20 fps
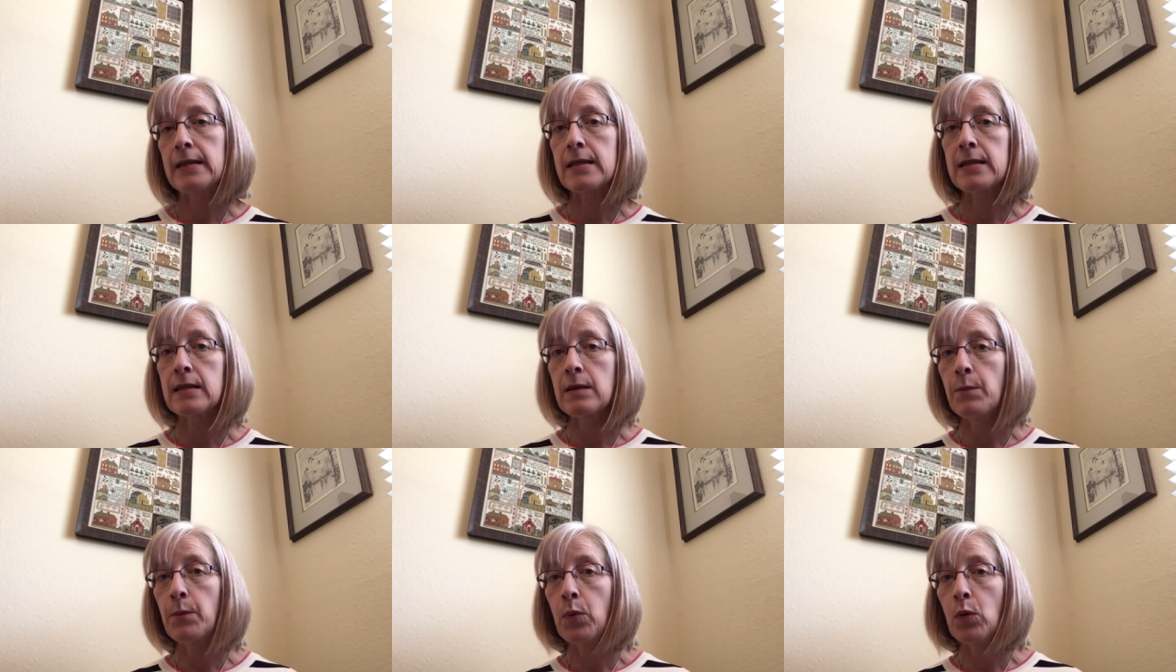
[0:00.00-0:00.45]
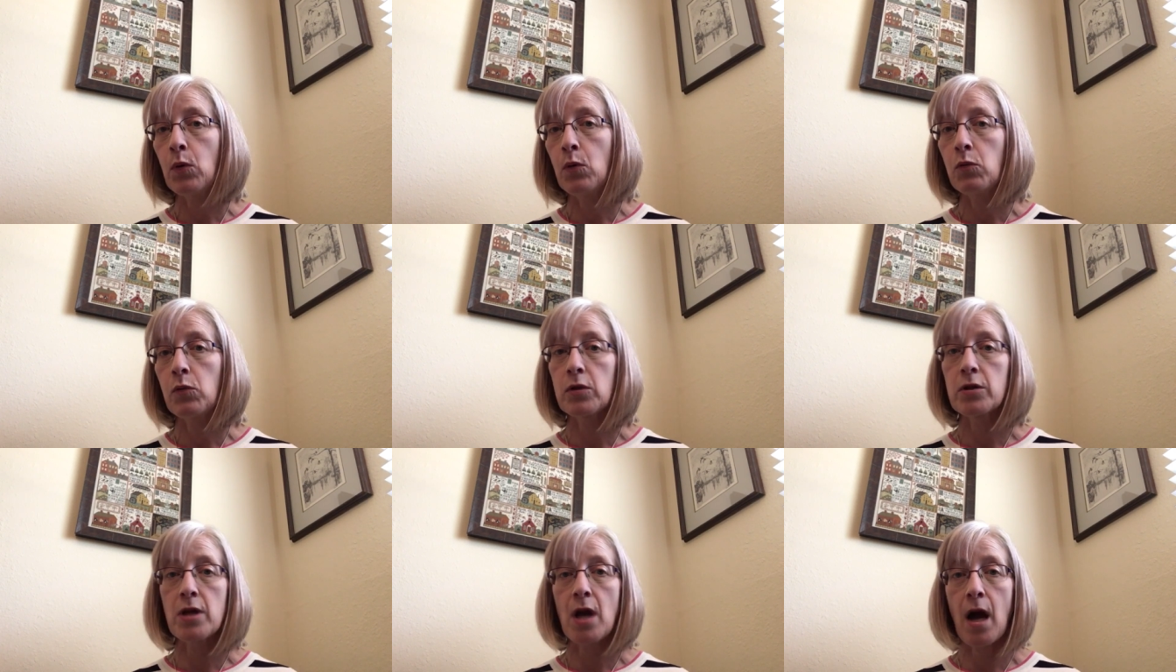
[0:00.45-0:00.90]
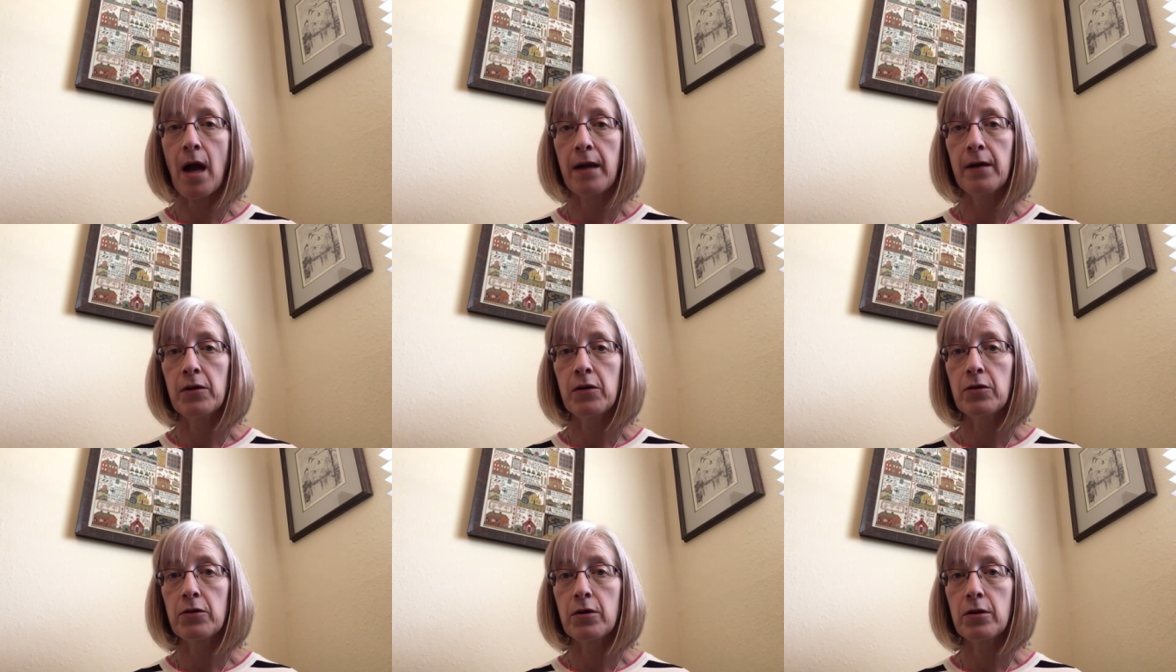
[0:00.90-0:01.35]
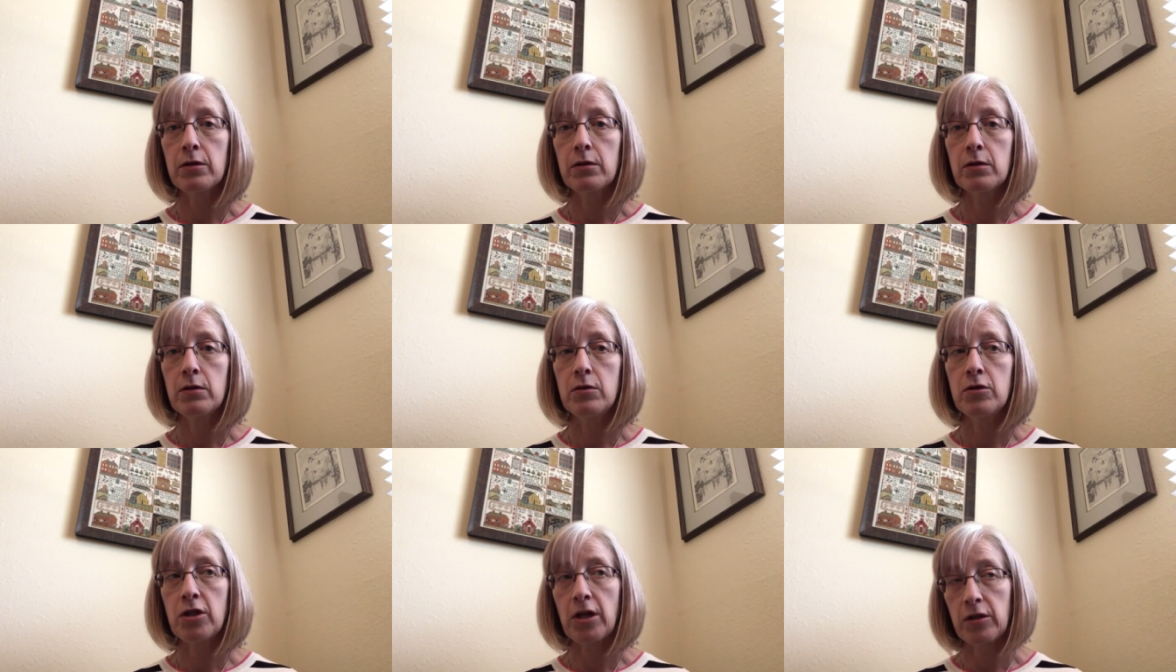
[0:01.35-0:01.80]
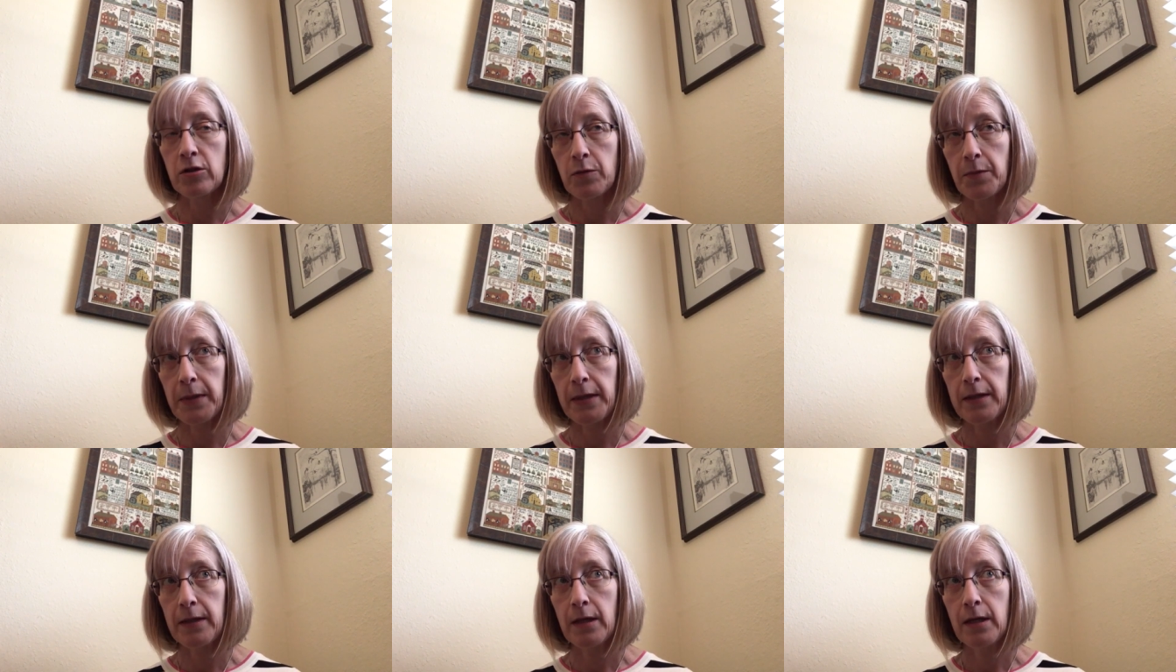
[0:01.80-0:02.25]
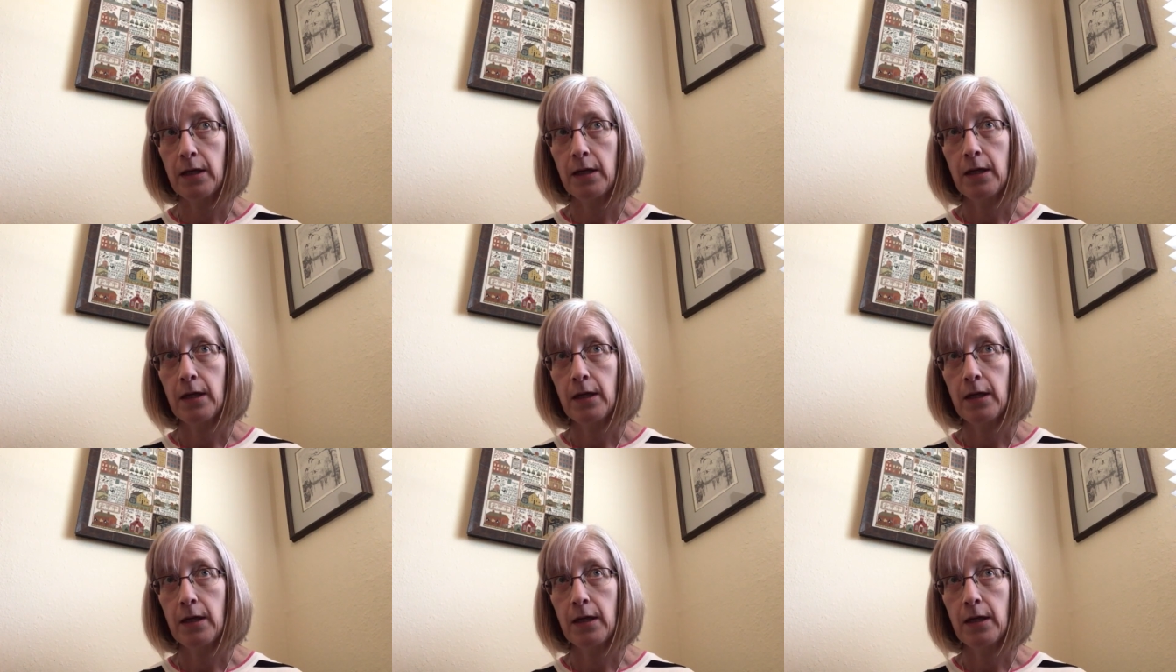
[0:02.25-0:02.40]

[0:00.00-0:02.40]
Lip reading: simple, retired gentleman.